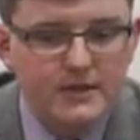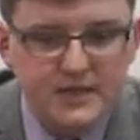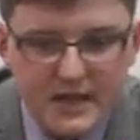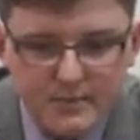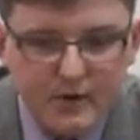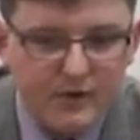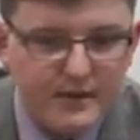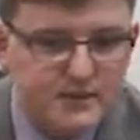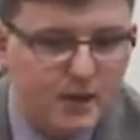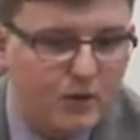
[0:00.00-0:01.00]
team, whether
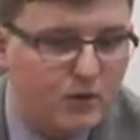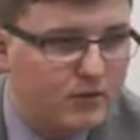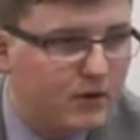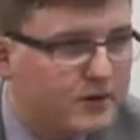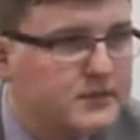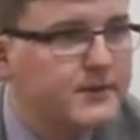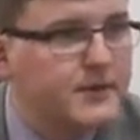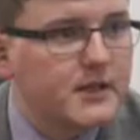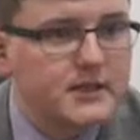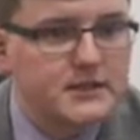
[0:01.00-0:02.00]
that's the local authority,
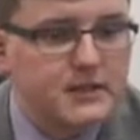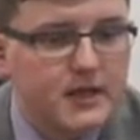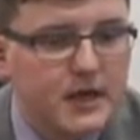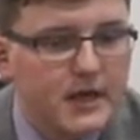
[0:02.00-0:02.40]
whether that's the